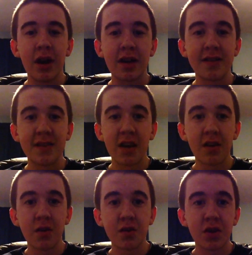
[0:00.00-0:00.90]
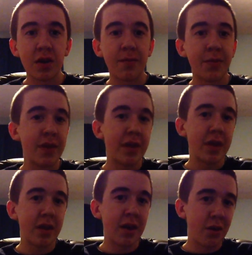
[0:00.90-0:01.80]
instead of those
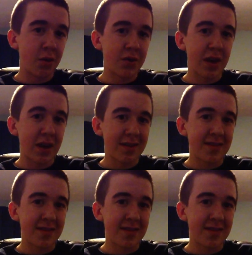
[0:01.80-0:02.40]
they like to